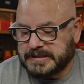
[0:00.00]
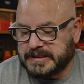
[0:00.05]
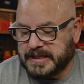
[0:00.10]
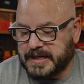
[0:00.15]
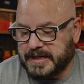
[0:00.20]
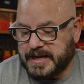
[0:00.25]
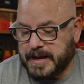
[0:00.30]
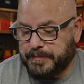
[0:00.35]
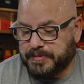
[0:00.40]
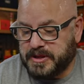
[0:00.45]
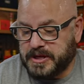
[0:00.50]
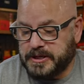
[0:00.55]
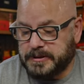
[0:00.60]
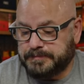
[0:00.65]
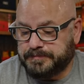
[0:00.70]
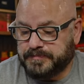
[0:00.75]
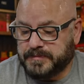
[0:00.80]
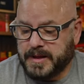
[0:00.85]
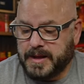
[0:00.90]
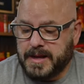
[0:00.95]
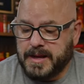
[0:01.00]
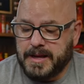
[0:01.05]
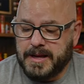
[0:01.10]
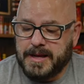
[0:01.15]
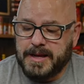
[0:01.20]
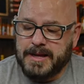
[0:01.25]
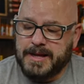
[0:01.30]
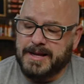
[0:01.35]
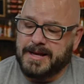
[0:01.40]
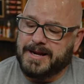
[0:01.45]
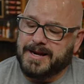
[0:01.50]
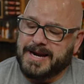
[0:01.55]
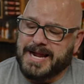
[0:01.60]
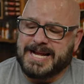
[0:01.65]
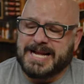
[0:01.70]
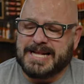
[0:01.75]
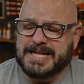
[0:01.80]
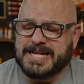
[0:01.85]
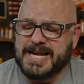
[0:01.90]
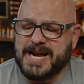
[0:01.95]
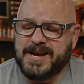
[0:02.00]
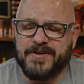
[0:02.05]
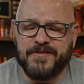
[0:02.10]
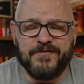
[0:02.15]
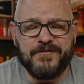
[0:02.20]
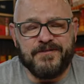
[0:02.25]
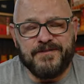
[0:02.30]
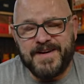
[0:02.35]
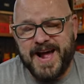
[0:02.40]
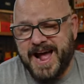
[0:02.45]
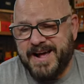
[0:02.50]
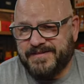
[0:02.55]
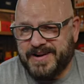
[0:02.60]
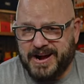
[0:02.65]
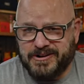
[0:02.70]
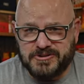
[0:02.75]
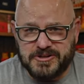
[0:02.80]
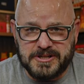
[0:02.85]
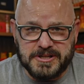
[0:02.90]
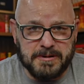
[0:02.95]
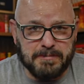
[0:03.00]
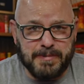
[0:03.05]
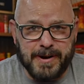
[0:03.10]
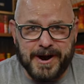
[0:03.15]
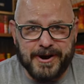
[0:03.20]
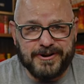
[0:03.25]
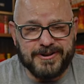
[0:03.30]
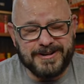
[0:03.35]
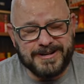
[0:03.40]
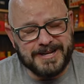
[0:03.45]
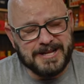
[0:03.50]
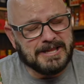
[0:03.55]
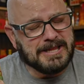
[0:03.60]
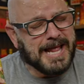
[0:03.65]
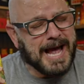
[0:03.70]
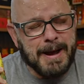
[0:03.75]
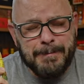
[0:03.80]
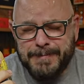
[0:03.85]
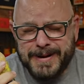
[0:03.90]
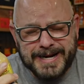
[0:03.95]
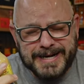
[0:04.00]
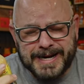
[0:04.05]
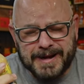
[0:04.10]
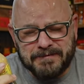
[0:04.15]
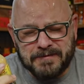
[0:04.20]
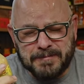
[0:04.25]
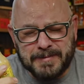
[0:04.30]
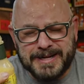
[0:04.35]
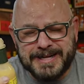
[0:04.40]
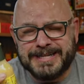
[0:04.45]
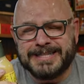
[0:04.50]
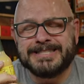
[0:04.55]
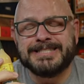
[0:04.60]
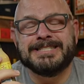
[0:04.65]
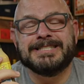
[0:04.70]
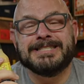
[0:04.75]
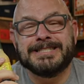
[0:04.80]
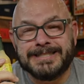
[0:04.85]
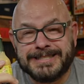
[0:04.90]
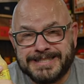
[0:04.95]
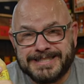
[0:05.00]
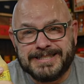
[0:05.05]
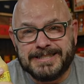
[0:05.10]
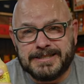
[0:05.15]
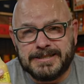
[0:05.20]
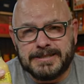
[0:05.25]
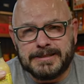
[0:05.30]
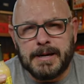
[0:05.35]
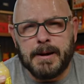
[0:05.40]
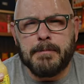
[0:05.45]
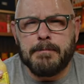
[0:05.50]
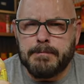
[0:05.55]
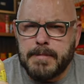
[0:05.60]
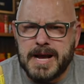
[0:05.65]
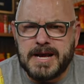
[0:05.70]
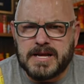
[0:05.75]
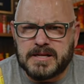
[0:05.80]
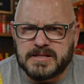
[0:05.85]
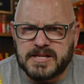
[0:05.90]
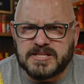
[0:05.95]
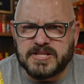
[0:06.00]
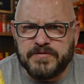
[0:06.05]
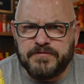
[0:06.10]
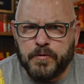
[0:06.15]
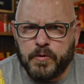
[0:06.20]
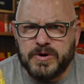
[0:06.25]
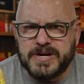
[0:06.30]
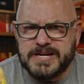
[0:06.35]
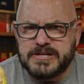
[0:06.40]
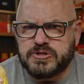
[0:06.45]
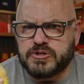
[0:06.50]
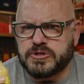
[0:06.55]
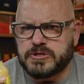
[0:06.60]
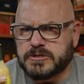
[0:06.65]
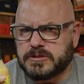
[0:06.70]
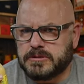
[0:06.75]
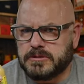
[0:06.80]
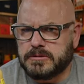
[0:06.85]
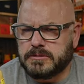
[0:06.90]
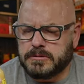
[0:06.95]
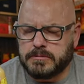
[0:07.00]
It kept there. Like I said, five ounces of butter, not big enough for me. Make it 54 inches.